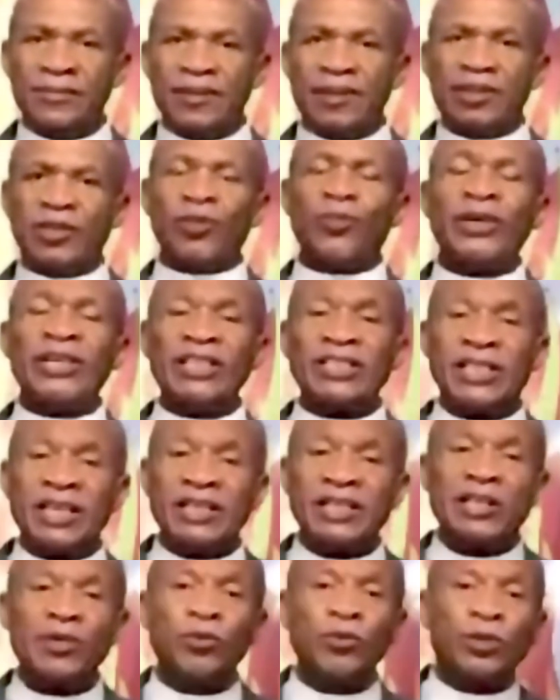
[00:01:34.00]
So when he
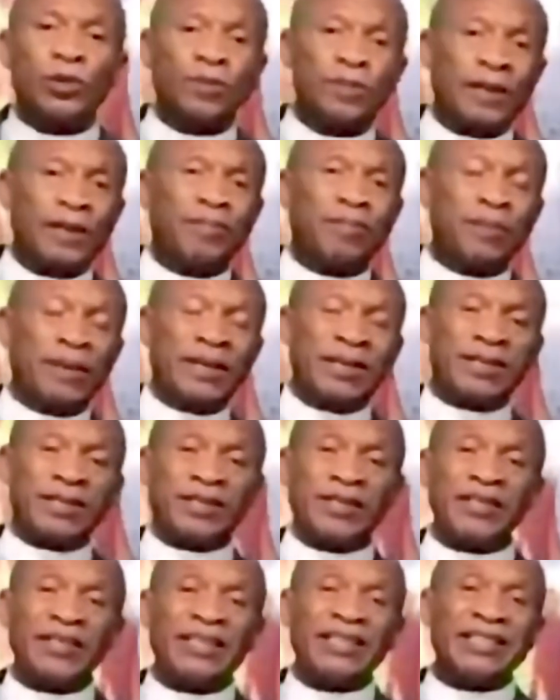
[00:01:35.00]
says he will speak
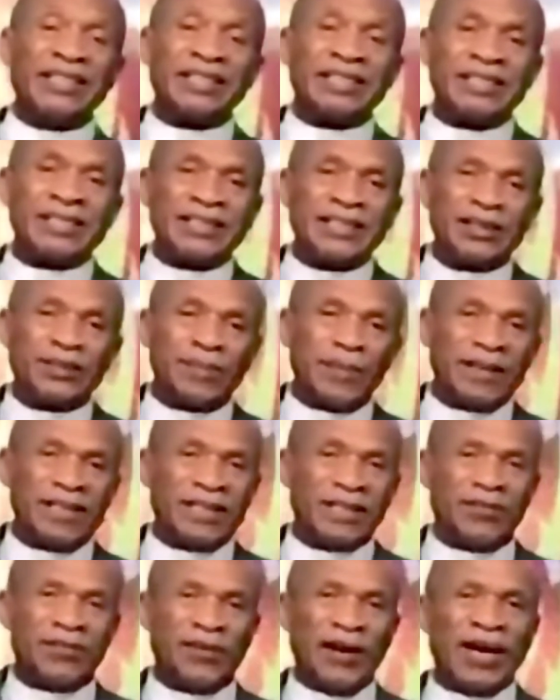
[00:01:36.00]
peace, it
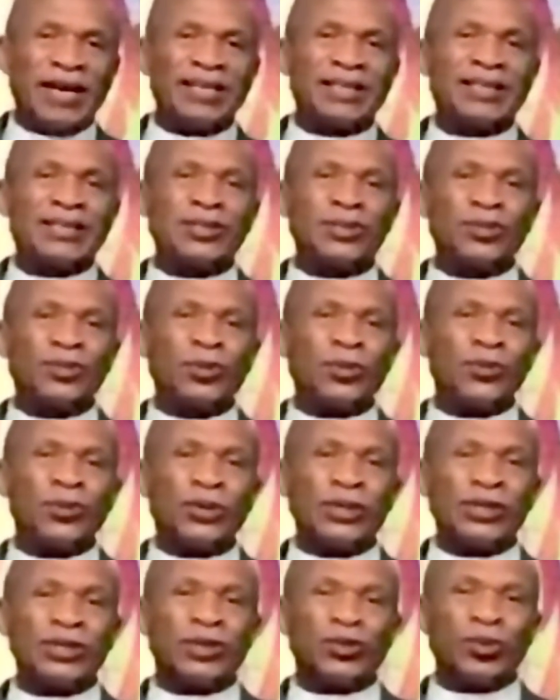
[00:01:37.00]
specifies to
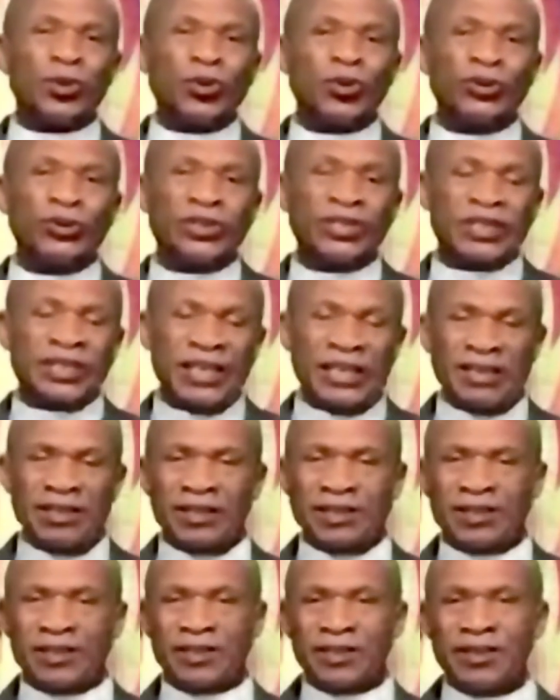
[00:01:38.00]
his own
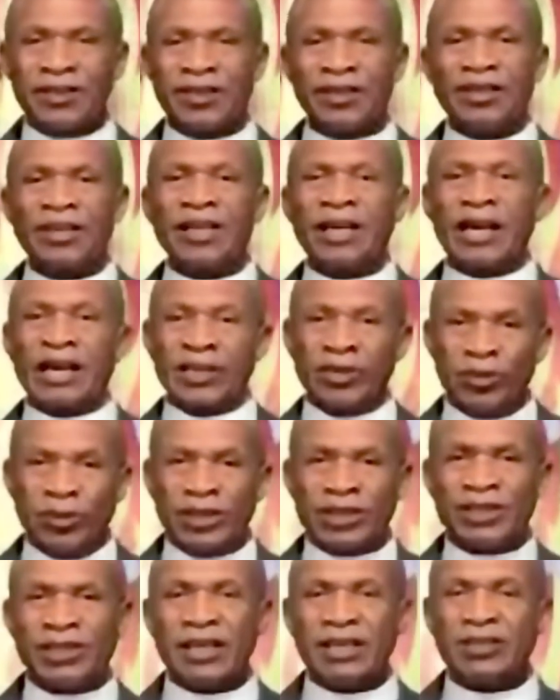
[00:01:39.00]
sense. Are you
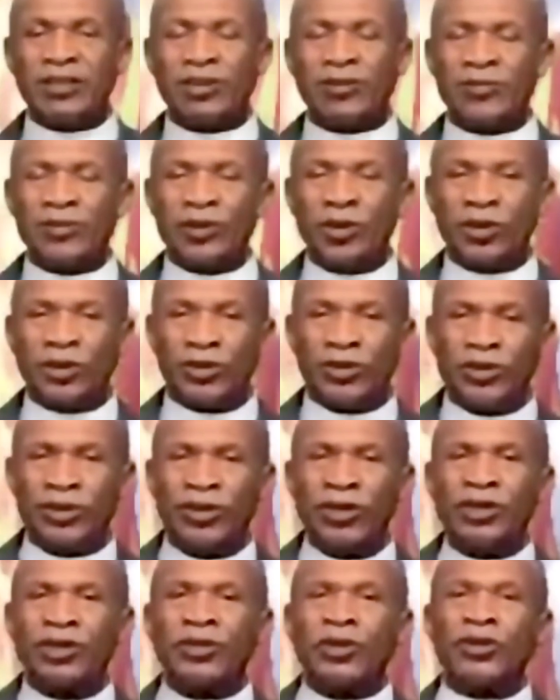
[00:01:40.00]
a saint of God?
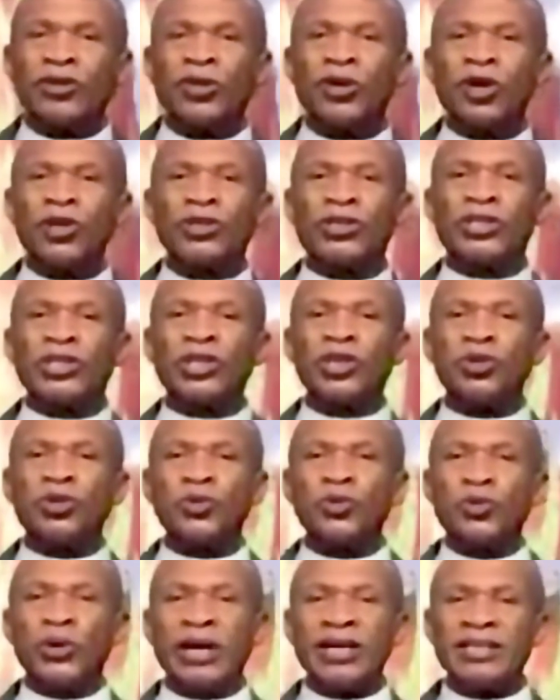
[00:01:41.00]
Does God see
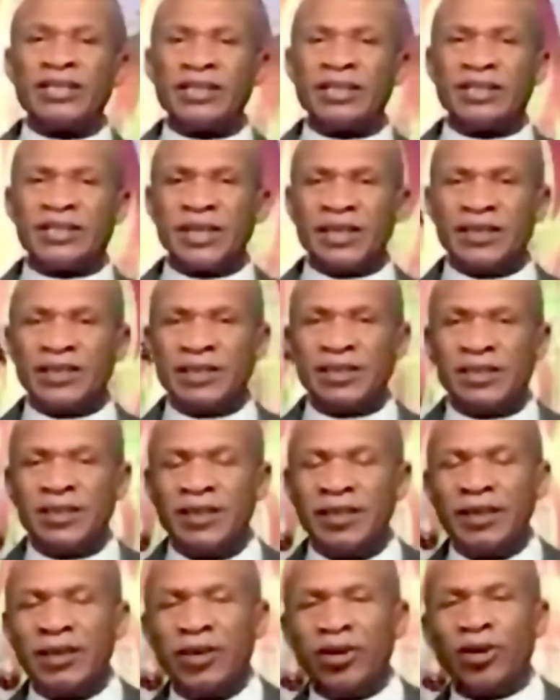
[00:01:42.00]
you as a saint?
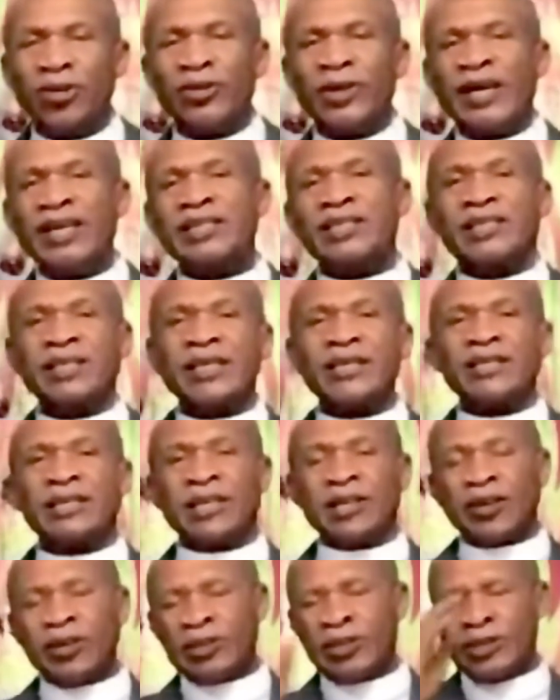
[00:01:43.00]
Or you are a saint
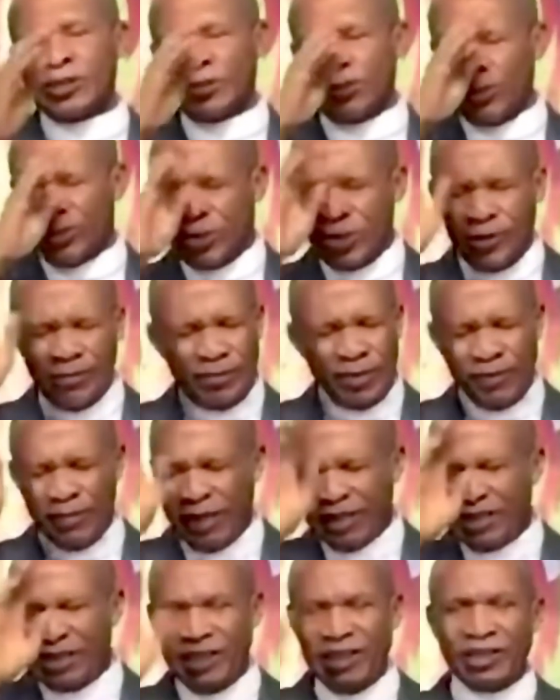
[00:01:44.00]
according to some
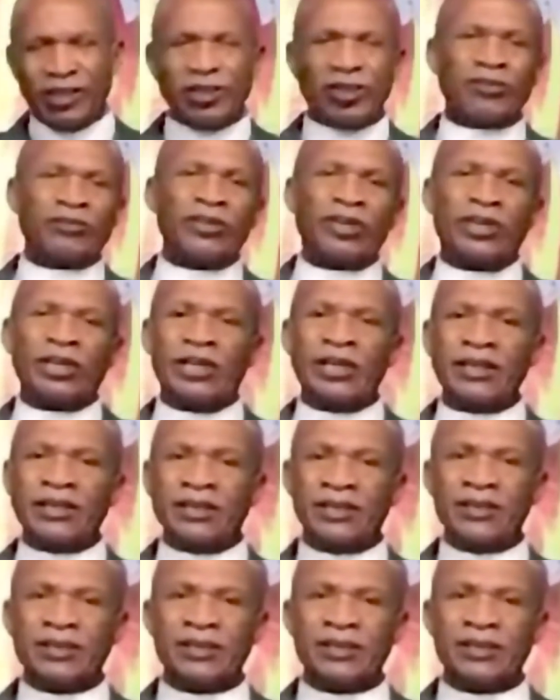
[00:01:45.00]
imagination of your head?